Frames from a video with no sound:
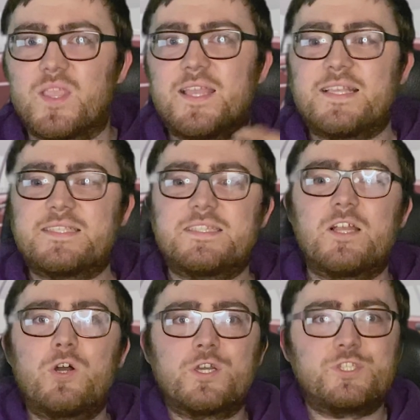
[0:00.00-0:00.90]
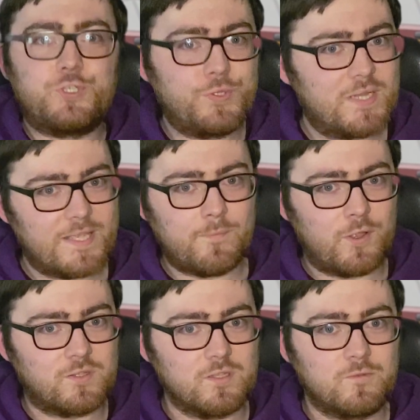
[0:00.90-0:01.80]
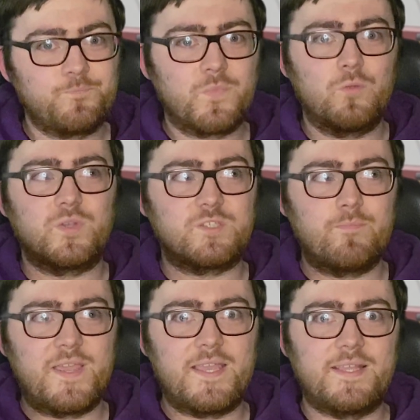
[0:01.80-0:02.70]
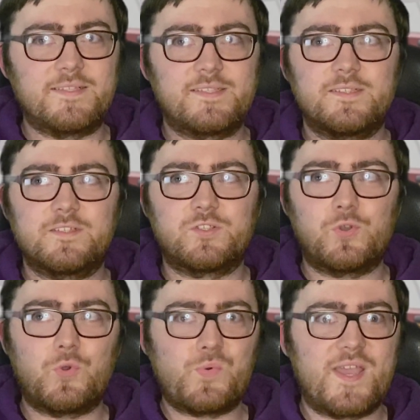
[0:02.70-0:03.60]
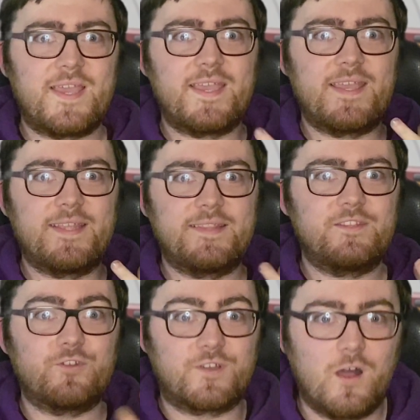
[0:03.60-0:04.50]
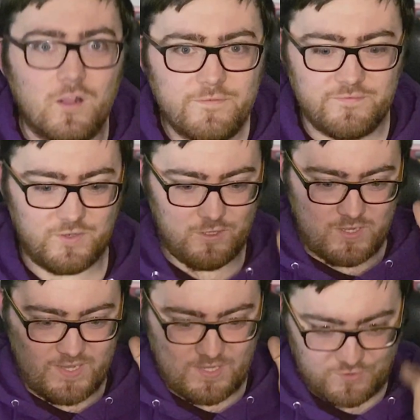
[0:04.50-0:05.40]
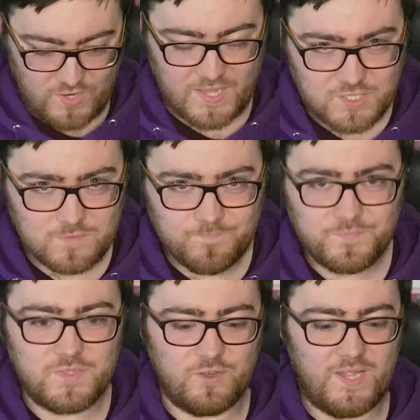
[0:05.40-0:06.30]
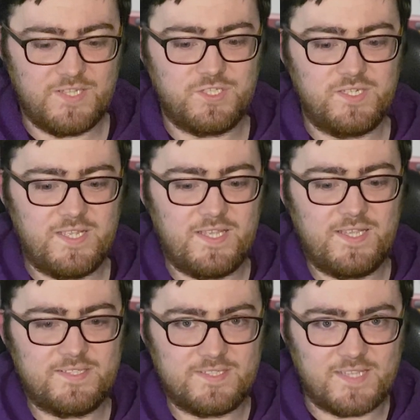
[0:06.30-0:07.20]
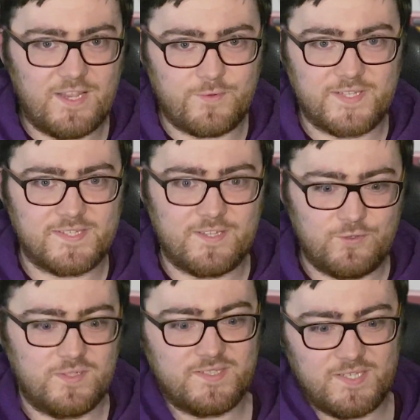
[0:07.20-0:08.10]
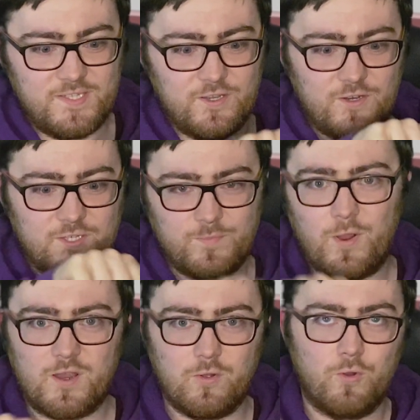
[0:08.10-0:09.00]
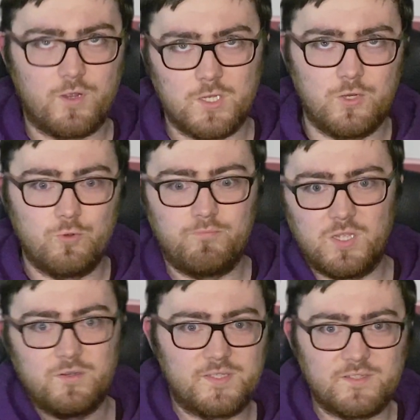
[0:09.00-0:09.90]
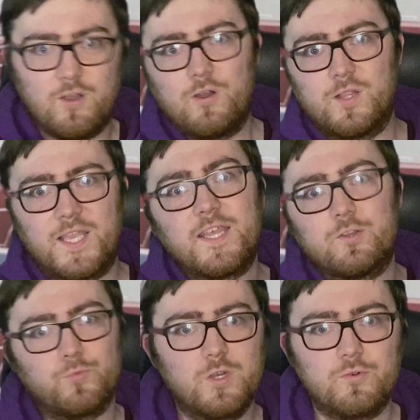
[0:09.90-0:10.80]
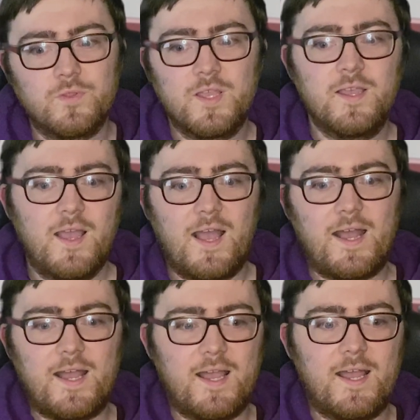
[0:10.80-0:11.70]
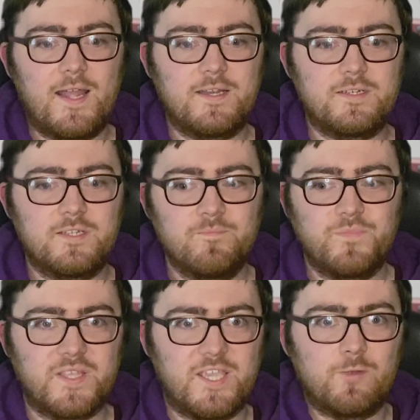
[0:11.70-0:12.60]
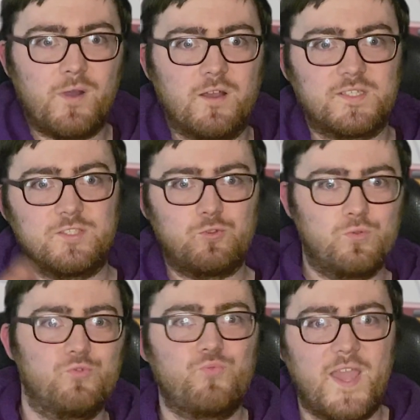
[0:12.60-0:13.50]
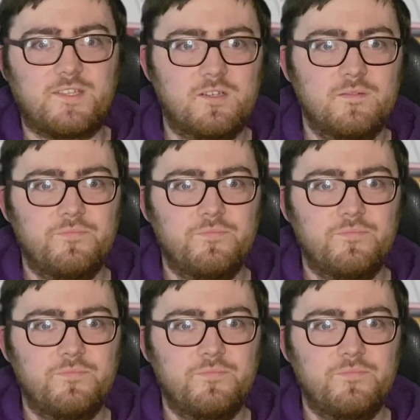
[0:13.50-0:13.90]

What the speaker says: is longitudinally mounted, which means so in your Golf, you're looking at your engine is sideways and you can see your spark or glow plugs all in a row, and the gearbox is to the right.